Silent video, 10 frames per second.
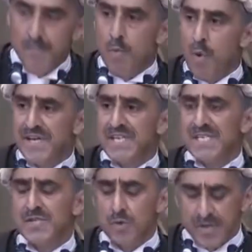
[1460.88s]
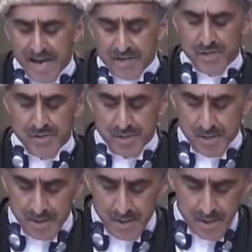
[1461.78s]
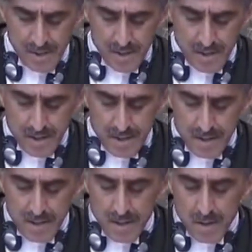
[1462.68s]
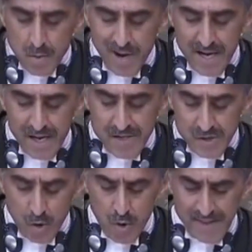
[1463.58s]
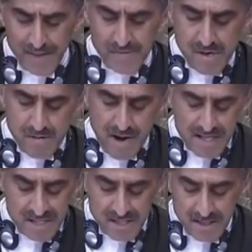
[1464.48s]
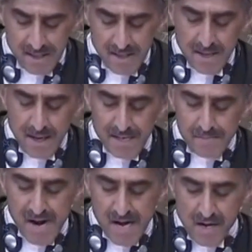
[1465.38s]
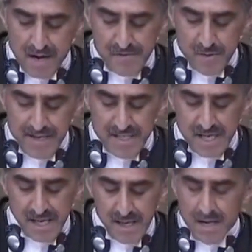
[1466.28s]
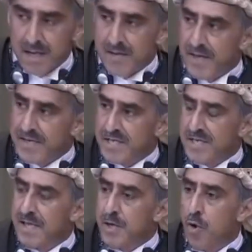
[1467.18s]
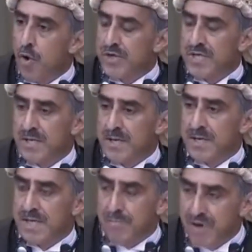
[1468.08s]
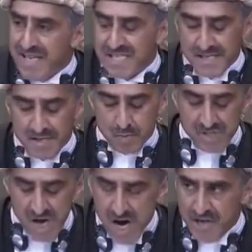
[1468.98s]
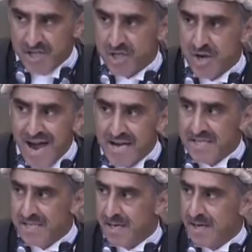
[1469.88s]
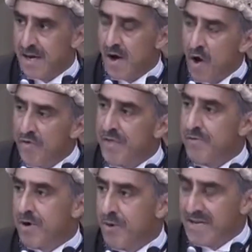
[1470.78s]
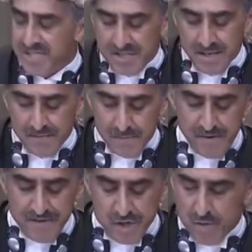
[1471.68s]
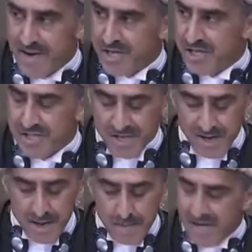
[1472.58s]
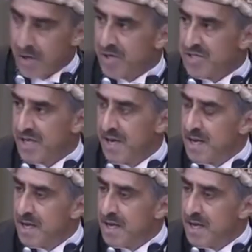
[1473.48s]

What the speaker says: But what does this all get to? We saw in the request at paragraph 20 that the President was urged to act on the request for provisional measures because